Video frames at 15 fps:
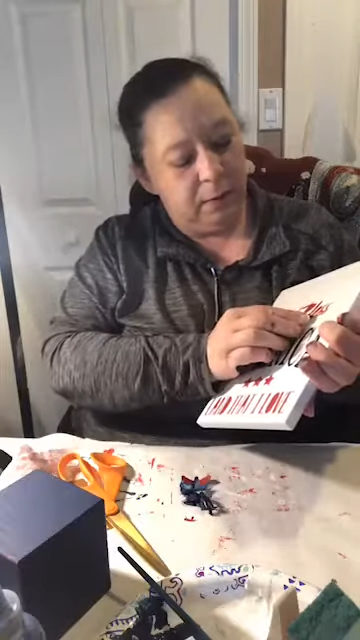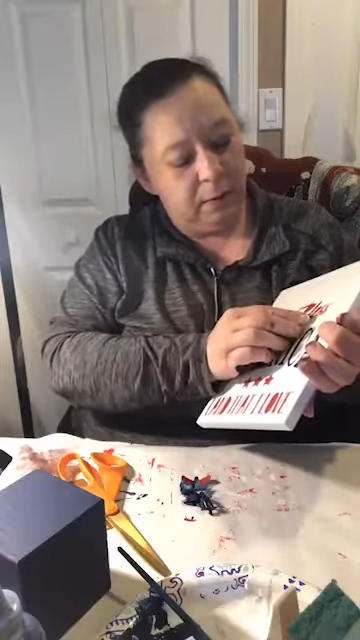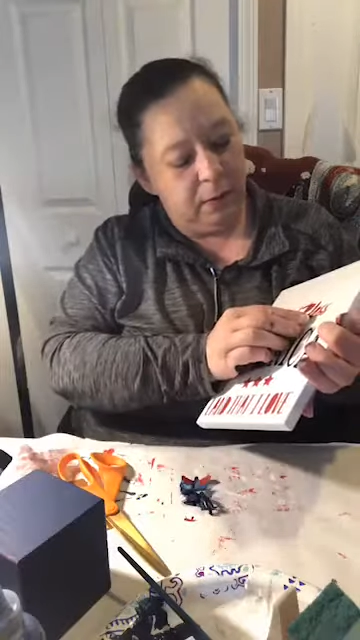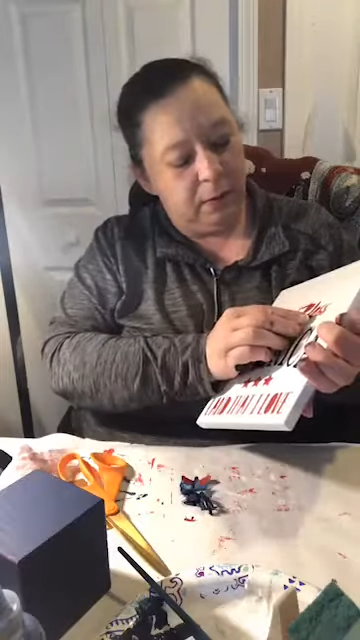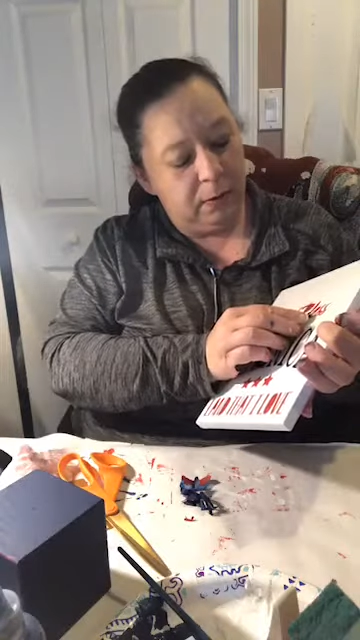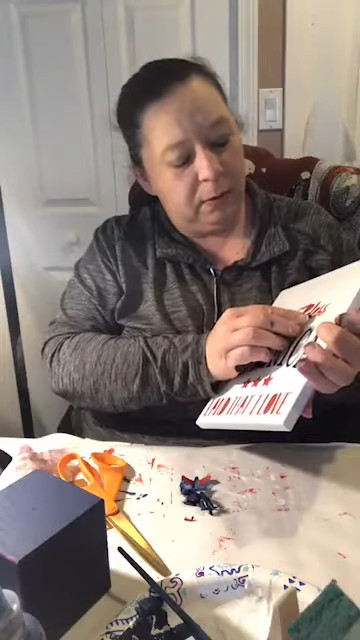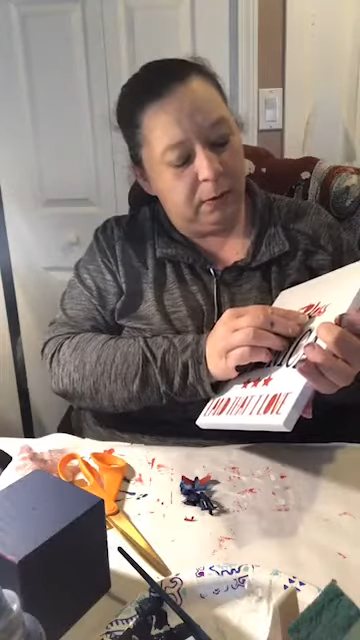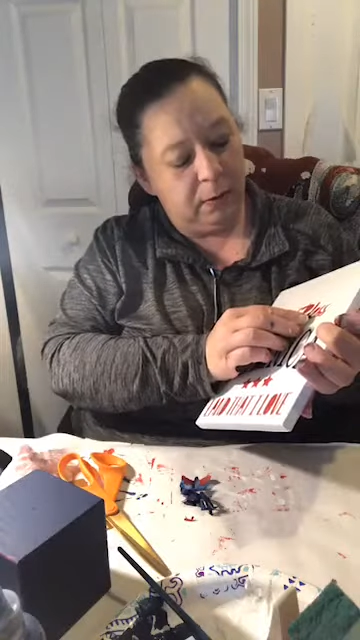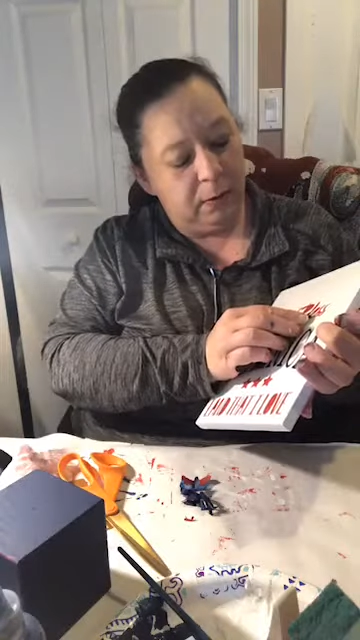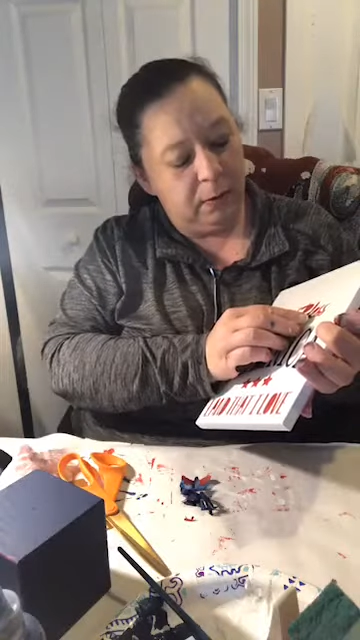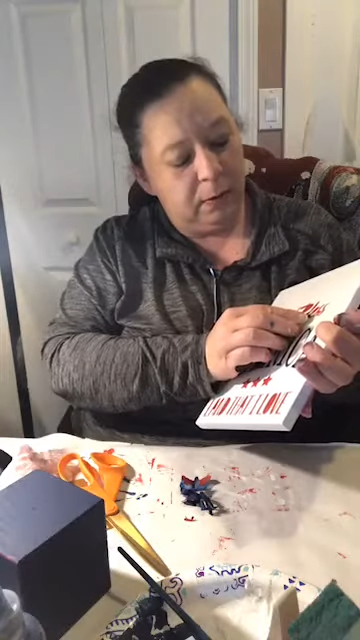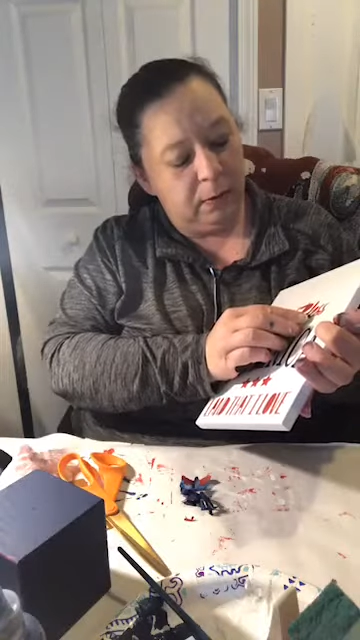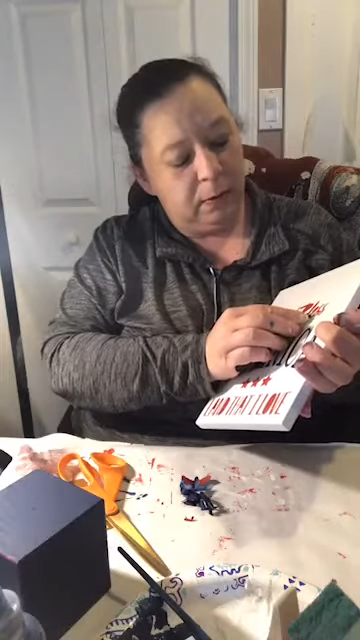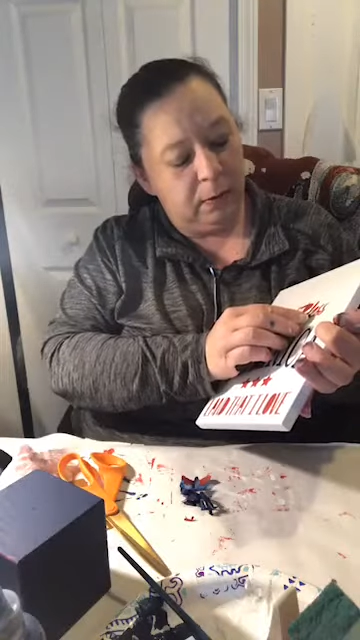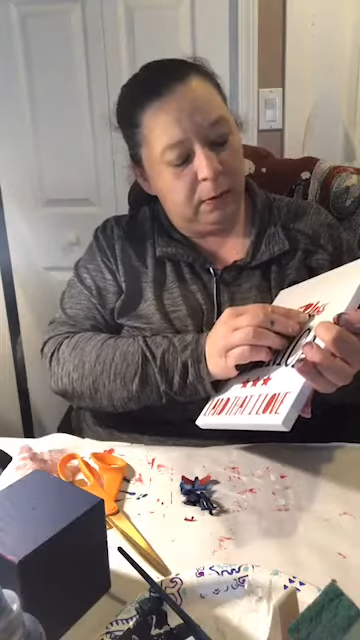one.
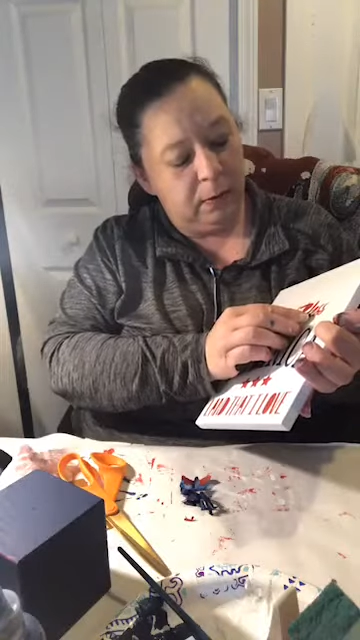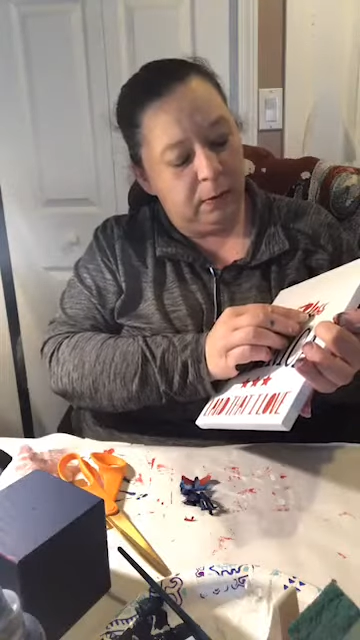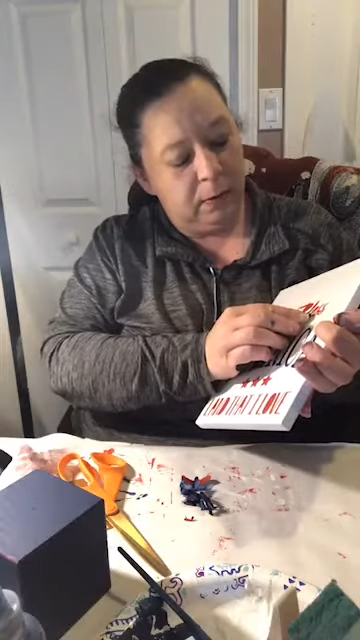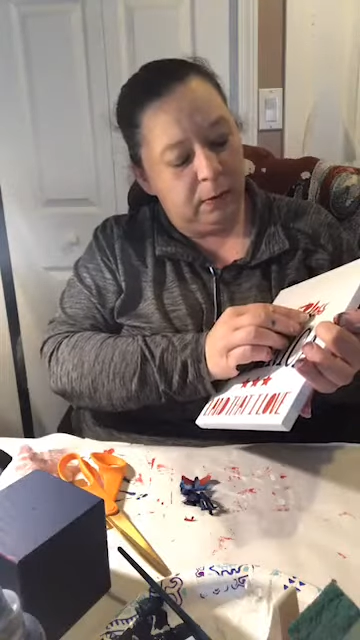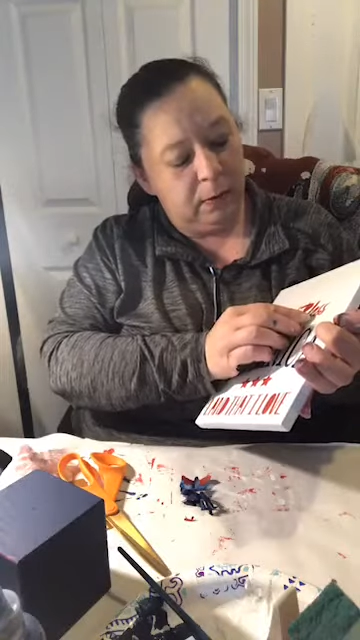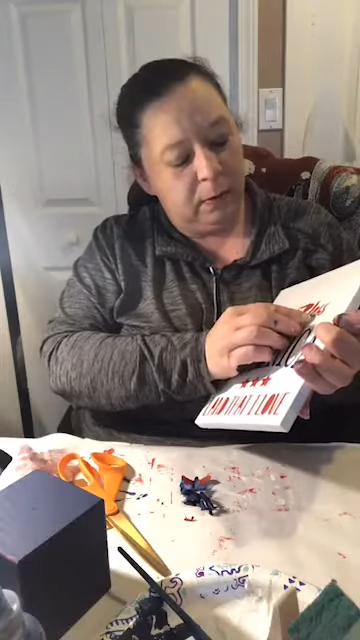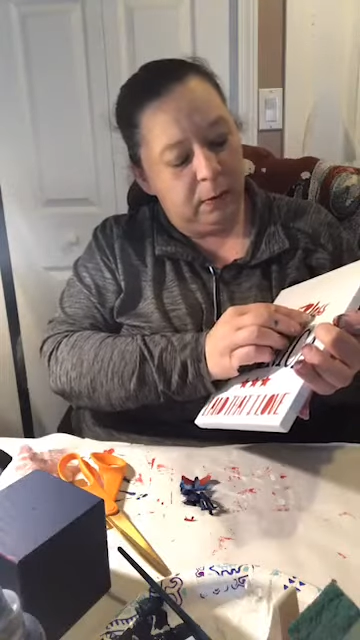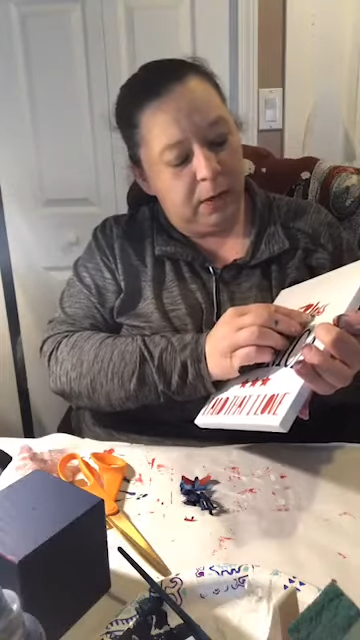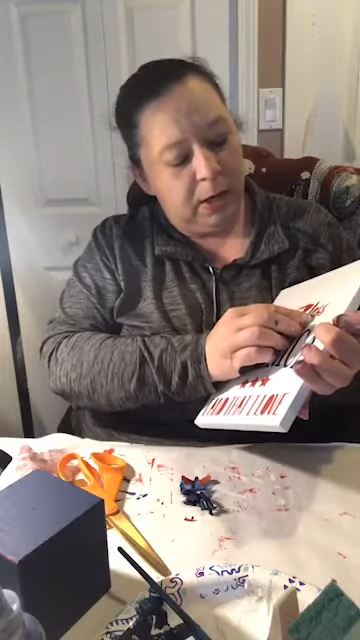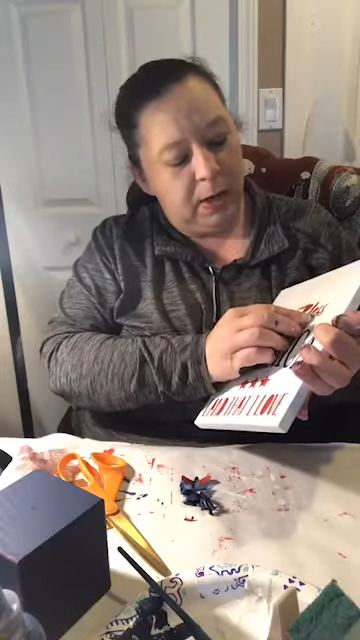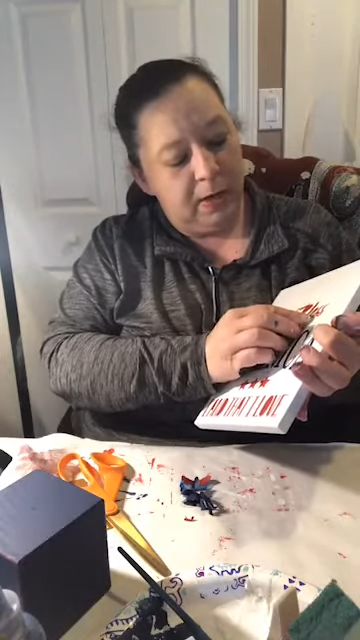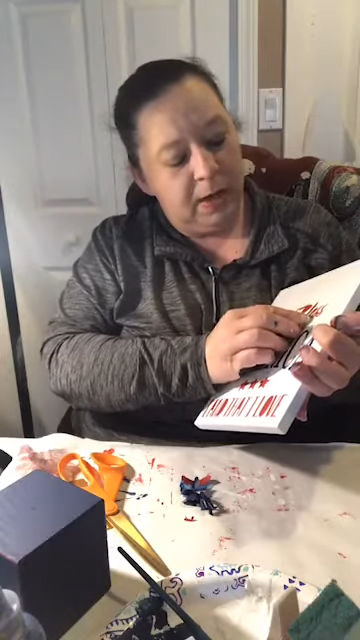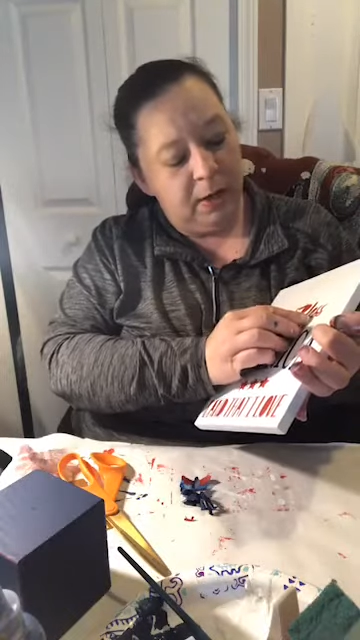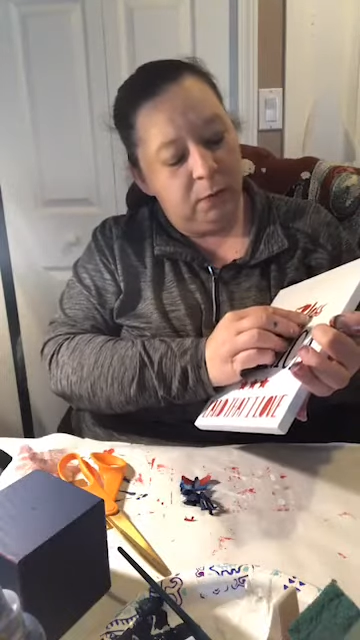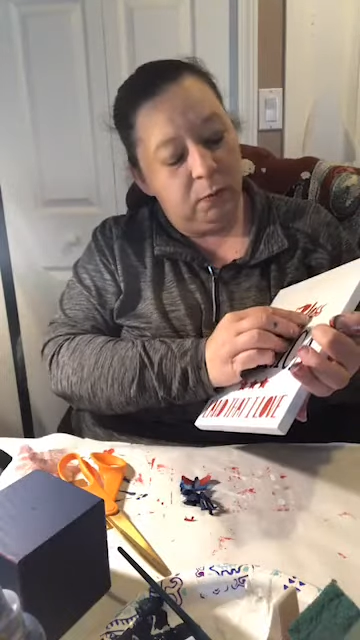And
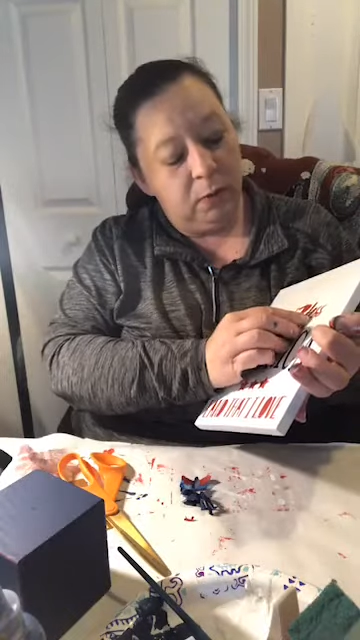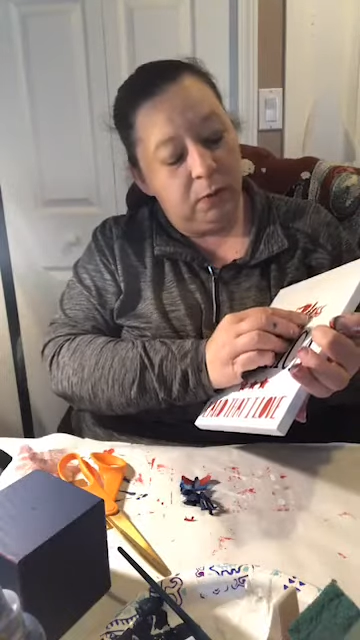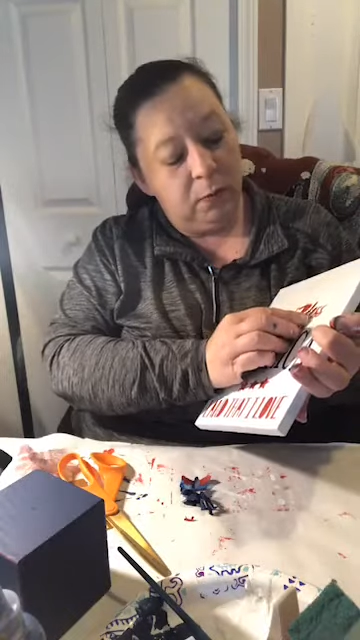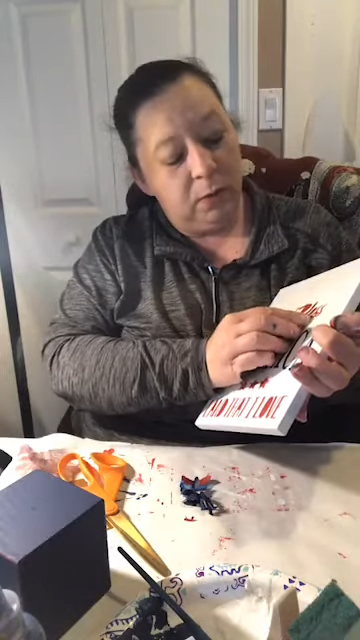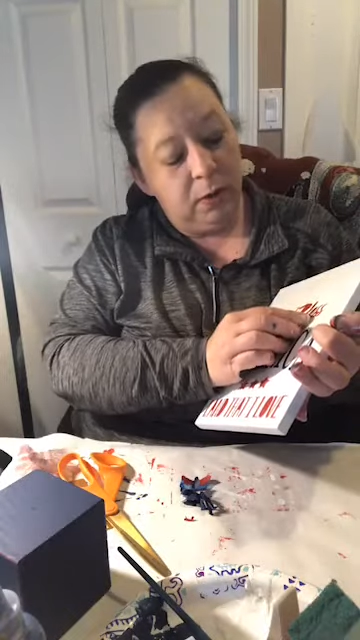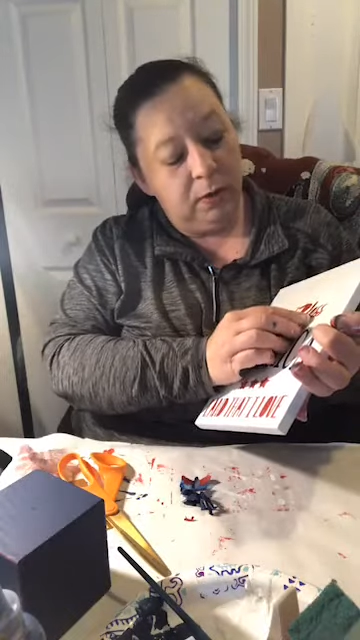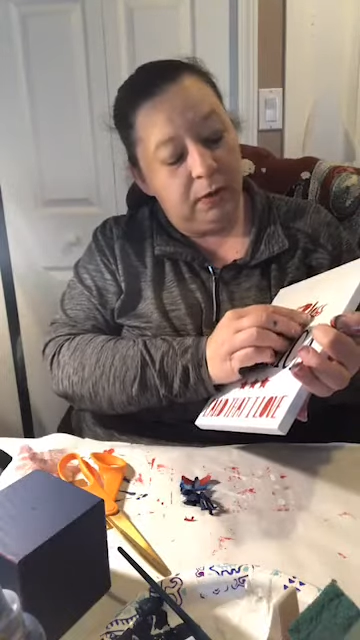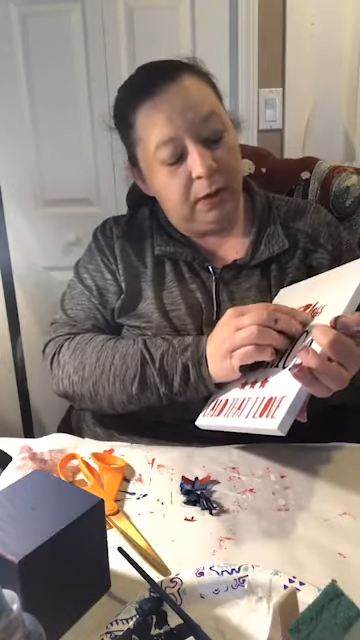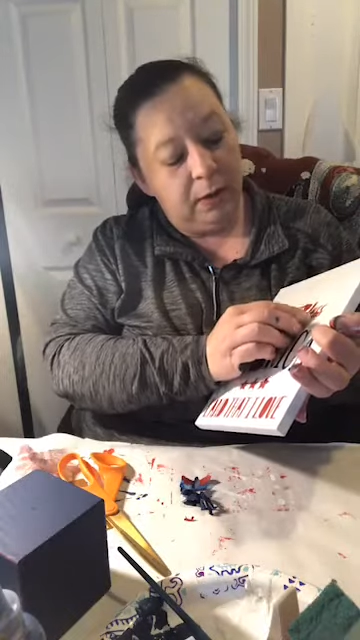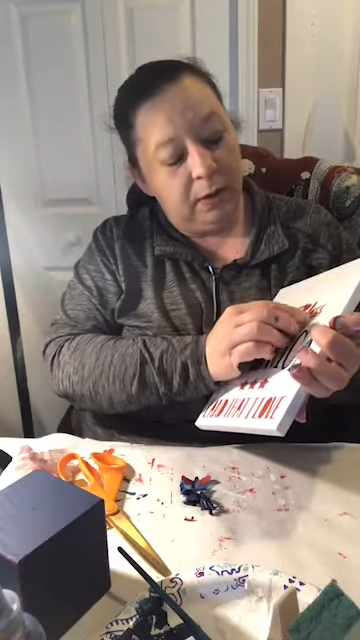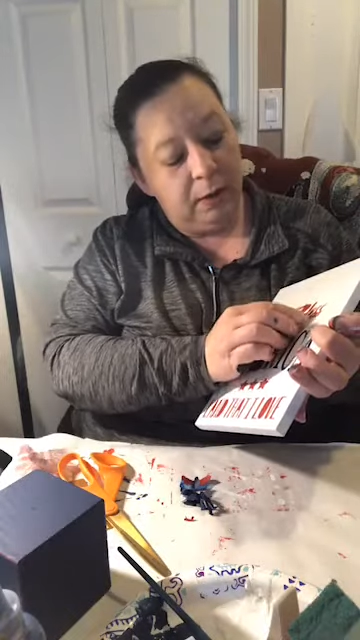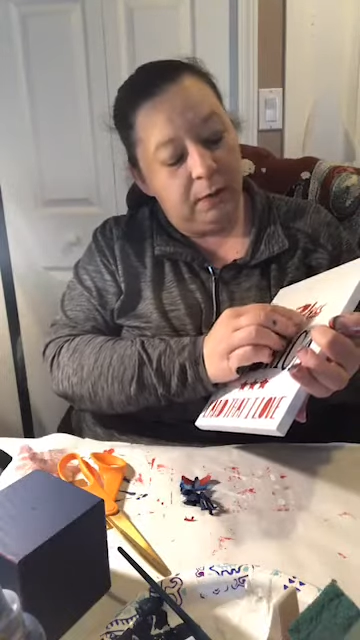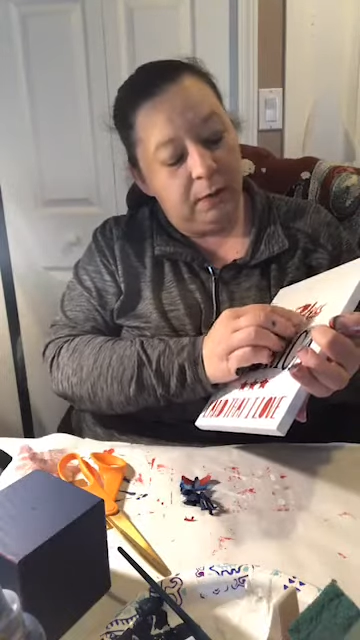then one thing that